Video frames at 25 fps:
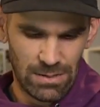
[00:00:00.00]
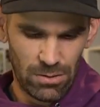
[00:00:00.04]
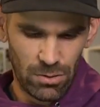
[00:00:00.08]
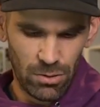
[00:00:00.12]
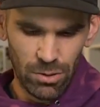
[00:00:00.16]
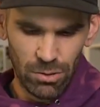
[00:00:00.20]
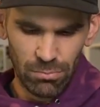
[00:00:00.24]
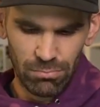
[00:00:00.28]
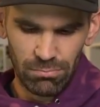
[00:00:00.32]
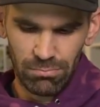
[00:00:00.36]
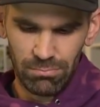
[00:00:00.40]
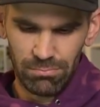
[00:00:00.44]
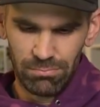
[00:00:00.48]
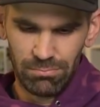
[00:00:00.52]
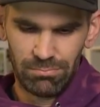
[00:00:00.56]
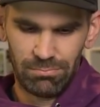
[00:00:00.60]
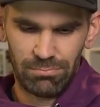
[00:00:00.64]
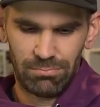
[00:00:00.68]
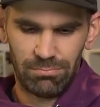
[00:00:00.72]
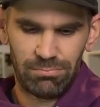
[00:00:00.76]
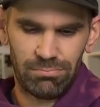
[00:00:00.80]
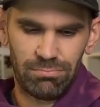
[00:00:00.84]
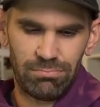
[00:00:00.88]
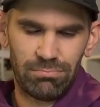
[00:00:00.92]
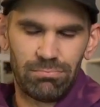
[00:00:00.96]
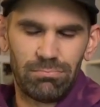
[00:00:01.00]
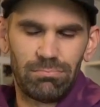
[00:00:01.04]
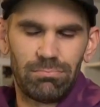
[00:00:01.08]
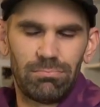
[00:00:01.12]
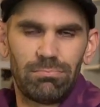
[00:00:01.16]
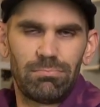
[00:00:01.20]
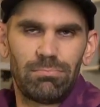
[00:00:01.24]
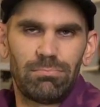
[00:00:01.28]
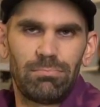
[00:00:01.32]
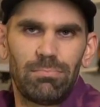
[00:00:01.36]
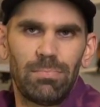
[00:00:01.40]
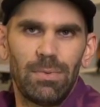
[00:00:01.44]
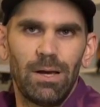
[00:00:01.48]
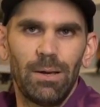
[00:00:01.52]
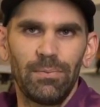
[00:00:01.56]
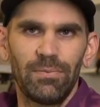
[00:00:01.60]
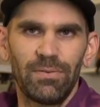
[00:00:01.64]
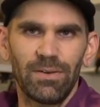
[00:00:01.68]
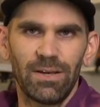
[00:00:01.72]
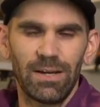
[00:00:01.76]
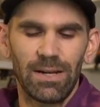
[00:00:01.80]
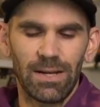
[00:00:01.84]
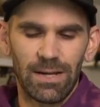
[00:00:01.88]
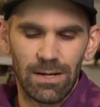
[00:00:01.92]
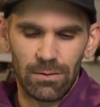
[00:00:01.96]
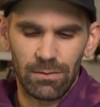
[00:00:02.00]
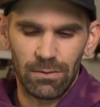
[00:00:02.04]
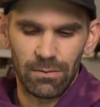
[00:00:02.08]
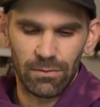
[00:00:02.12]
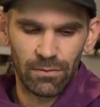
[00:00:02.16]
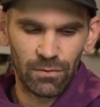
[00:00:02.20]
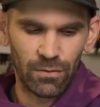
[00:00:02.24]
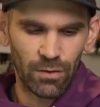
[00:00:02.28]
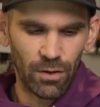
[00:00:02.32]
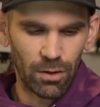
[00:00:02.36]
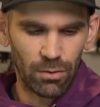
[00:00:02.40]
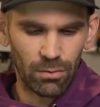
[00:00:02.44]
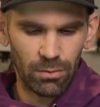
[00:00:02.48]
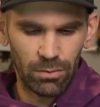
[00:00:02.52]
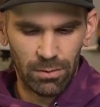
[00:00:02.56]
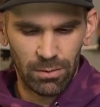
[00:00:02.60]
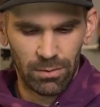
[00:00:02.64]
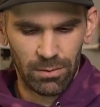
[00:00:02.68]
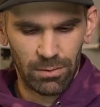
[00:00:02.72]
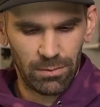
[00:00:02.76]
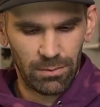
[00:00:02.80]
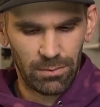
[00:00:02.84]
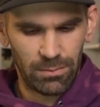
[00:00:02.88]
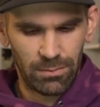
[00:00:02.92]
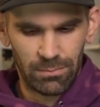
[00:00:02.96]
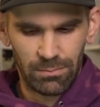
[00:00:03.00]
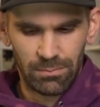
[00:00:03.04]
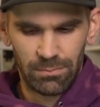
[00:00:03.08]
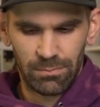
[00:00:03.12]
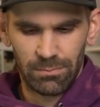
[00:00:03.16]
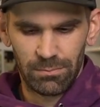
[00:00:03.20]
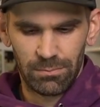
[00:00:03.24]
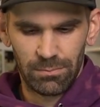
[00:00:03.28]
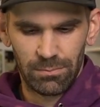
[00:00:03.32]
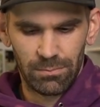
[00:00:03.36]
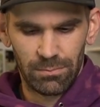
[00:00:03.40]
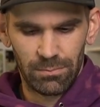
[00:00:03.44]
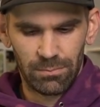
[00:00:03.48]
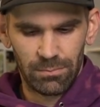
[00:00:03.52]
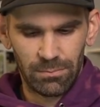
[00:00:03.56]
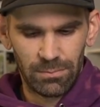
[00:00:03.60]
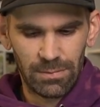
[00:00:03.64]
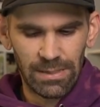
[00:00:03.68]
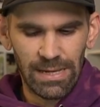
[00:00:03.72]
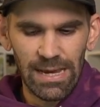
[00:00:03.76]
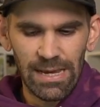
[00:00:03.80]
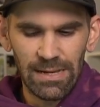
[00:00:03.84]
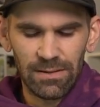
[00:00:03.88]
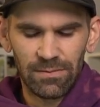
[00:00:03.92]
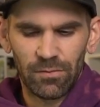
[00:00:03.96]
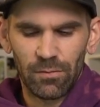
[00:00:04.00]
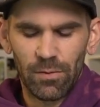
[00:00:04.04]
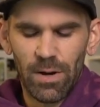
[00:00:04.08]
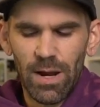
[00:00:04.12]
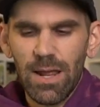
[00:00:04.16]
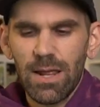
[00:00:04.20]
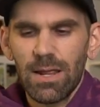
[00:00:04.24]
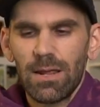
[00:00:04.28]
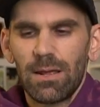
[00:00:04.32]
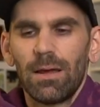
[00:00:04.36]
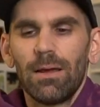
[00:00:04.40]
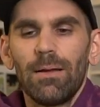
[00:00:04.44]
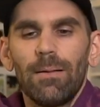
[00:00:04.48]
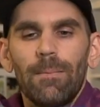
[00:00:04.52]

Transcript: Oh, upside down. So, case, right?